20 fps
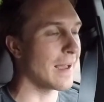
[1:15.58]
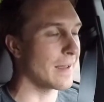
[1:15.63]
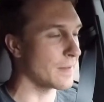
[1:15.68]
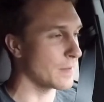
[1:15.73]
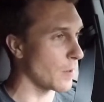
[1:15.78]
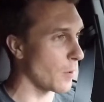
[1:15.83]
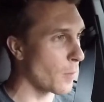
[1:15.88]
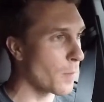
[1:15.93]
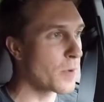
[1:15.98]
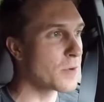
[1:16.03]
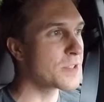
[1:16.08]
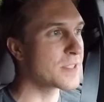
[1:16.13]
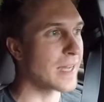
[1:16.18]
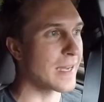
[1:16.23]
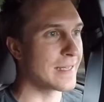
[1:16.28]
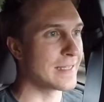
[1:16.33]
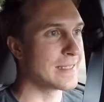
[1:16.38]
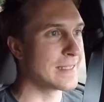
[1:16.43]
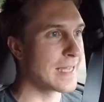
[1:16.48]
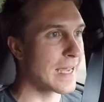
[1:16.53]
almost
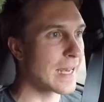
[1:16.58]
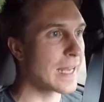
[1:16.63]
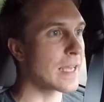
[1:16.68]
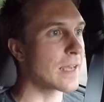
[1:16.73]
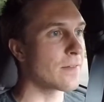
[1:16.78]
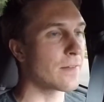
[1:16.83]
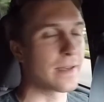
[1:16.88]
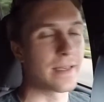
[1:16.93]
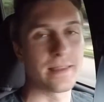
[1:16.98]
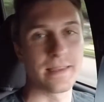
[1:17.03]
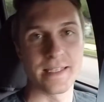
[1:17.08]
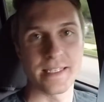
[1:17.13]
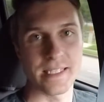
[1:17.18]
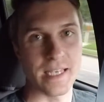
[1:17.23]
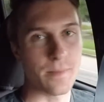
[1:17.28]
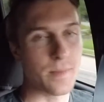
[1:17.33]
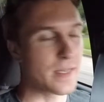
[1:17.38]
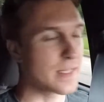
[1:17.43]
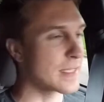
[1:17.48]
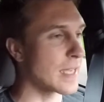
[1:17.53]
identically the
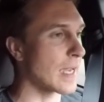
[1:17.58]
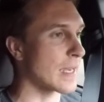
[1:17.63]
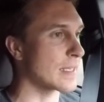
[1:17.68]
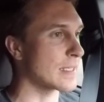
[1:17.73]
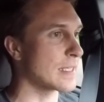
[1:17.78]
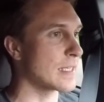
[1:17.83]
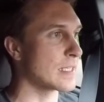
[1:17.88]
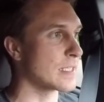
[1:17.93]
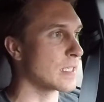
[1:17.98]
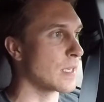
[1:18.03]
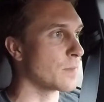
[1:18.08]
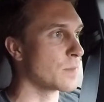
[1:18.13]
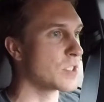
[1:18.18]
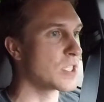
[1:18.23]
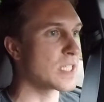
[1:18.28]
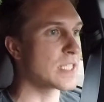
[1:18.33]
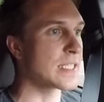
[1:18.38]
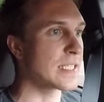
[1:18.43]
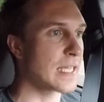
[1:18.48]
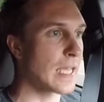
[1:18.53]
same exact system,
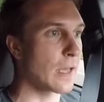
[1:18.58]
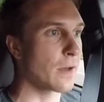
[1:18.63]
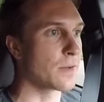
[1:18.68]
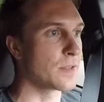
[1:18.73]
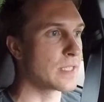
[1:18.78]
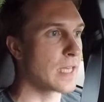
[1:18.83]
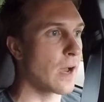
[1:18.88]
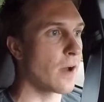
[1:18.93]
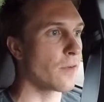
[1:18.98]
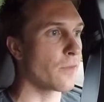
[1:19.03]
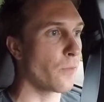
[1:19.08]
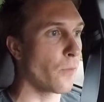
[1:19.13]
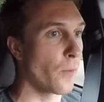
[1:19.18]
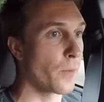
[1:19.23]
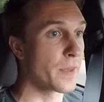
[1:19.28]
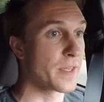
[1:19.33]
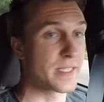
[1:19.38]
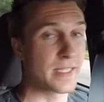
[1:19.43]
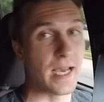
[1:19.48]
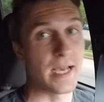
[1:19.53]
just scaled down for
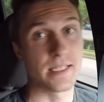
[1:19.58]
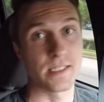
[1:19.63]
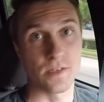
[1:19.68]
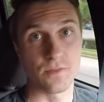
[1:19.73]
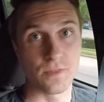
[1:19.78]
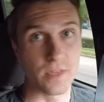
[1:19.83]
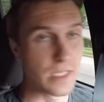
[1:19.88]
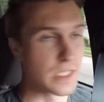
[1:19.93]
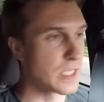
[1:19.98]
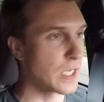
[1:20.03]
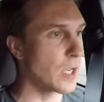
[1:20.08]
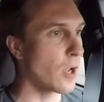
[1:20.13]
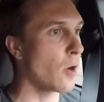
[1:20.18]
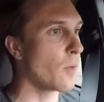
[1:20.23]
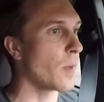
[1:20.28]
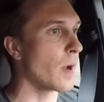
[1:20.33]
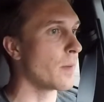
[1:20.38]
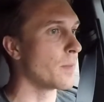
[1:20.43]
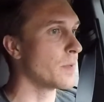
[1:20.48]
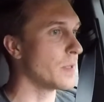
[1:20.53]
the size of the Tacoma.